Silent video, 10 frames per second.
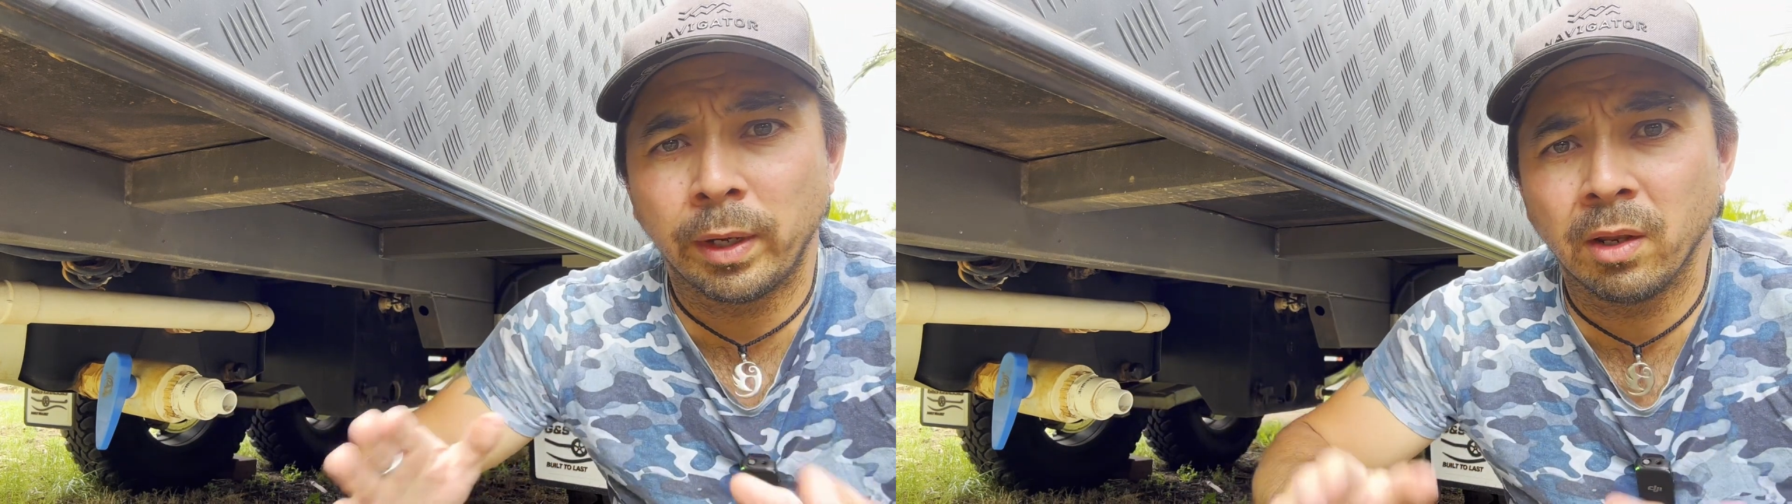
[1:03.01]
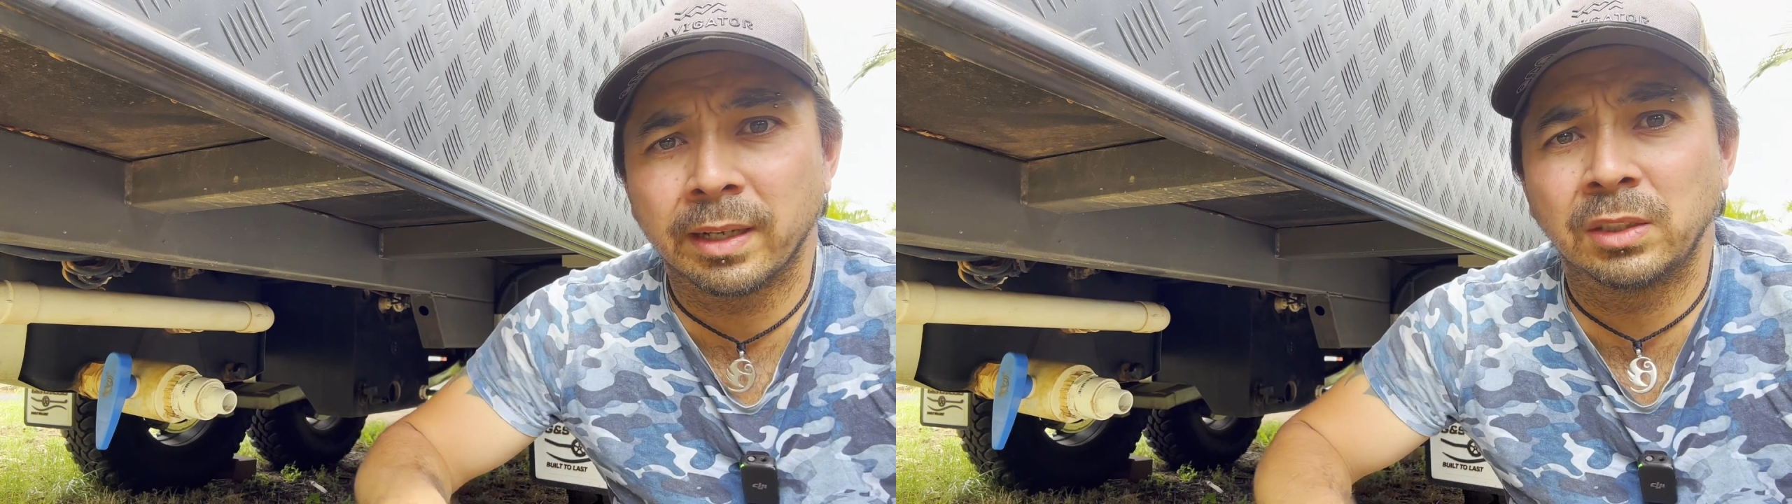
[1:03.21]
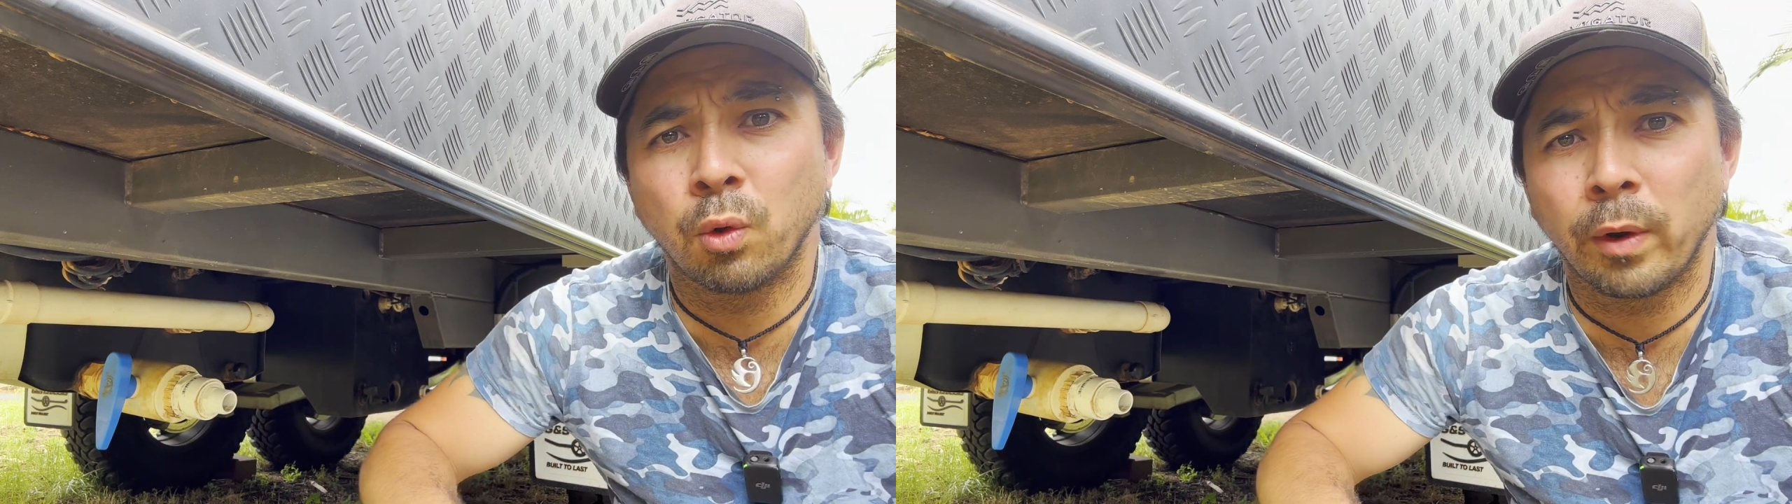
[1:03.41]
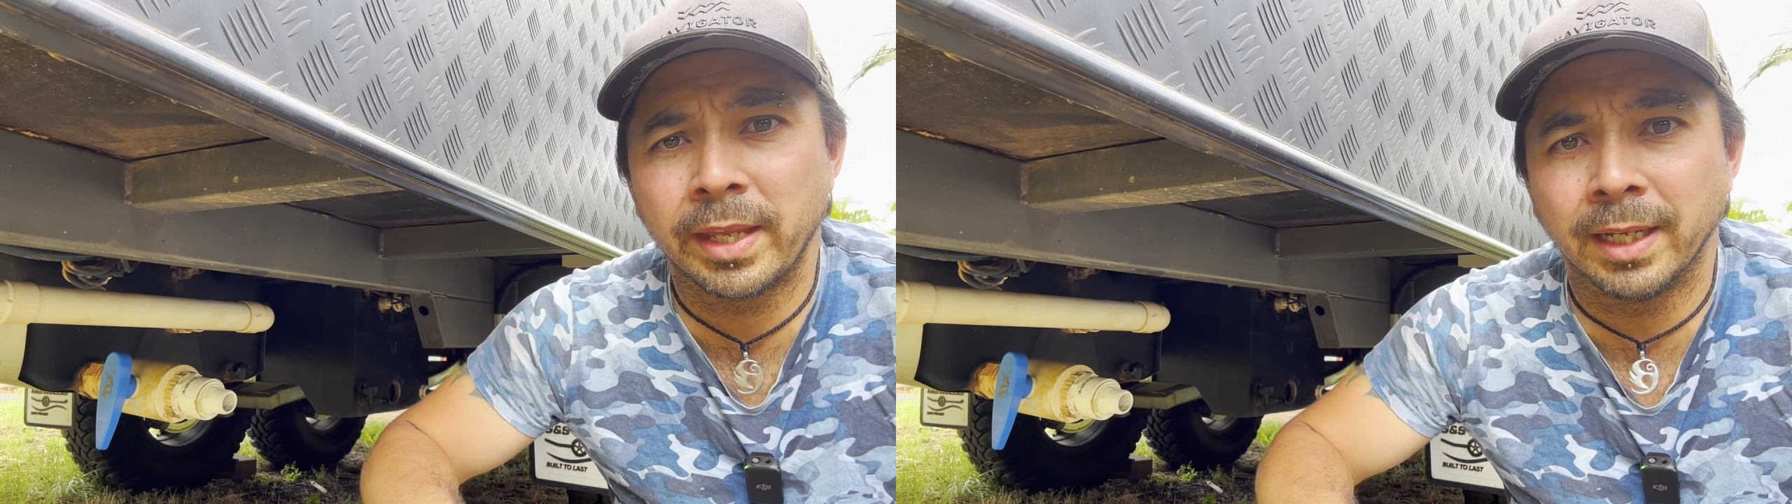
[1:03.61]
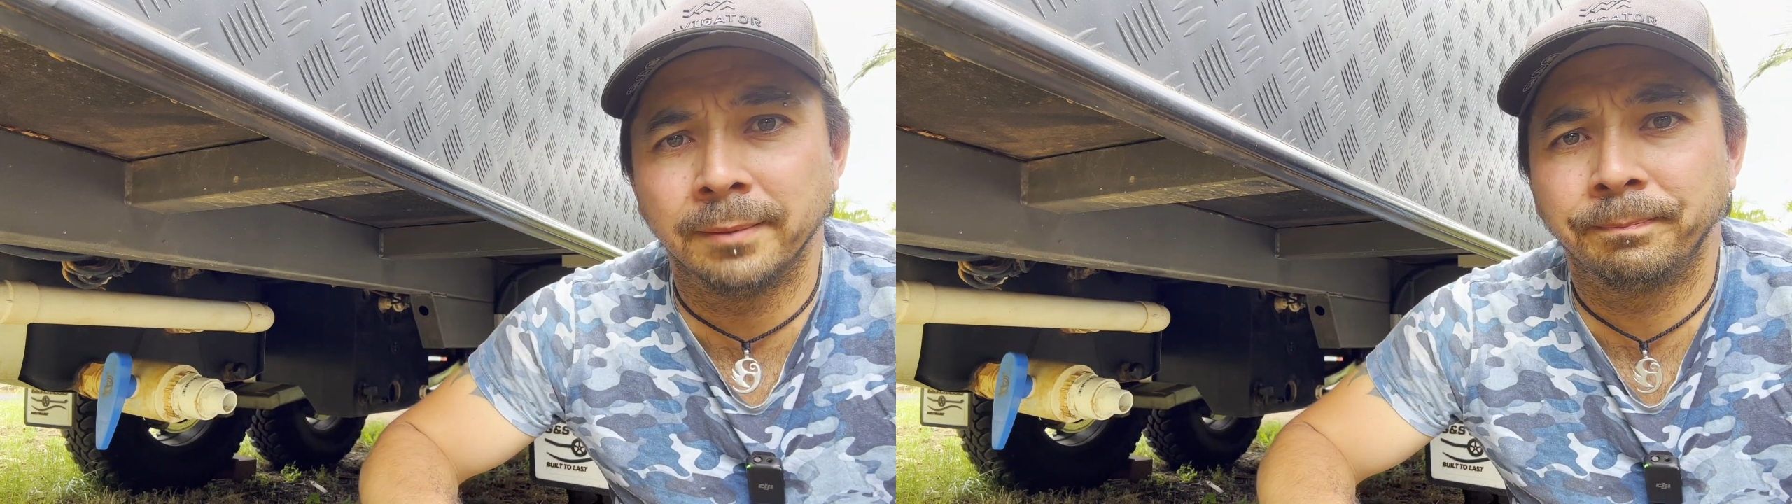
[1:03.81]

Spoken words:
like a tiger.